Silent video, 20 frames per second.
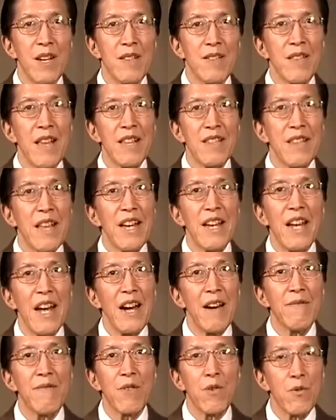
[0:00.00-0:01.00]
that they
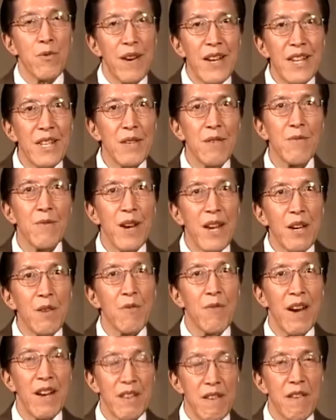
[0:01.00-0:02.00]
have great
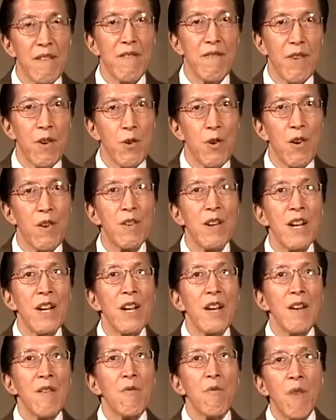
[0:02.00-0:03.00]
regret for,
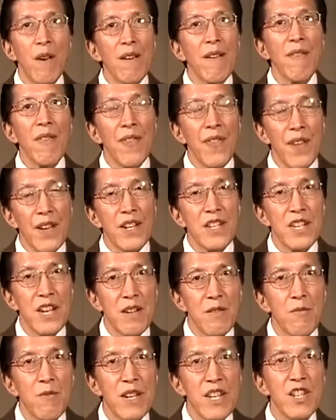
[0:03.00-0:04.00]
one of the things
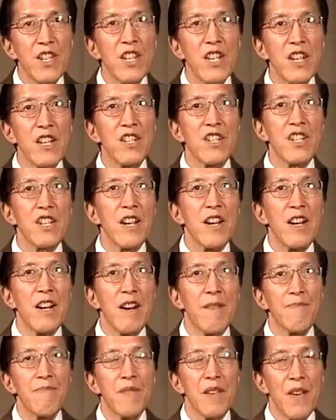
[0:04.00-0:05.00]
that we teach
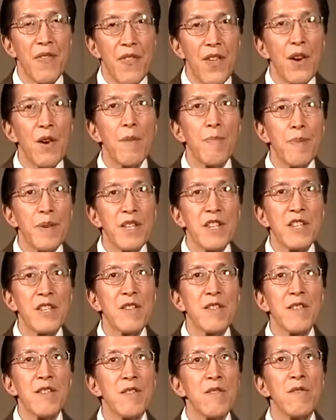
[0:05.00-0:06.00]
therapists
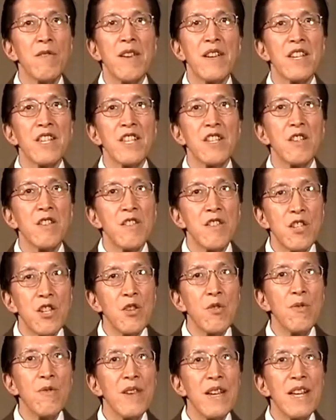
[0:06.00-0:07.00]
to do is to
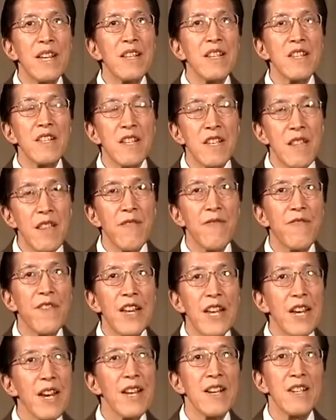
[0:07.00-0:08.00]
tune in to the
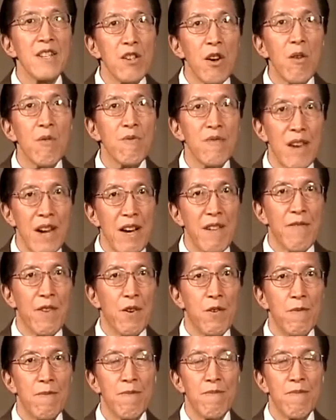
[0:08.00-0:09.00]
feeling tone level.